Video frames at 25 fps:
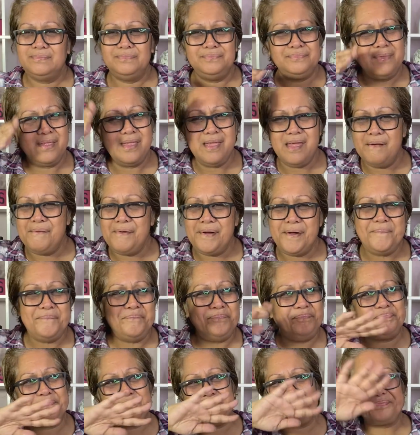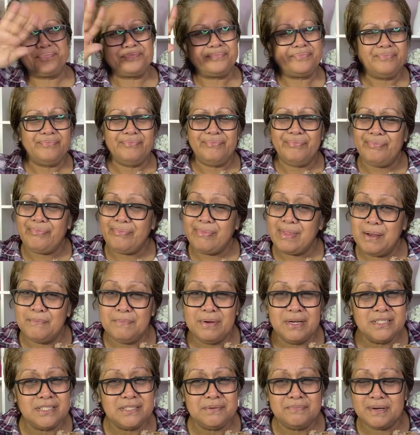know what?
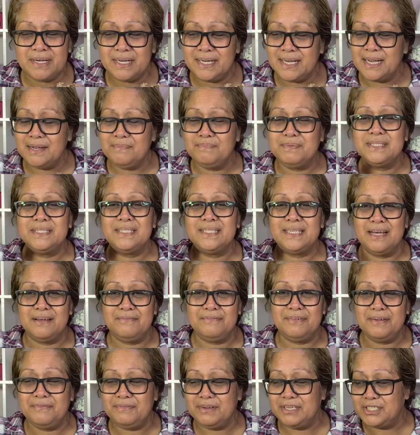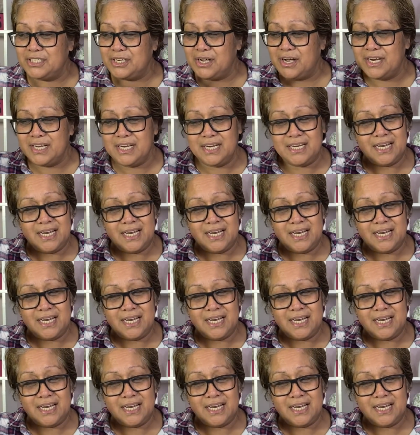Most of my neighbors, they're very tidy.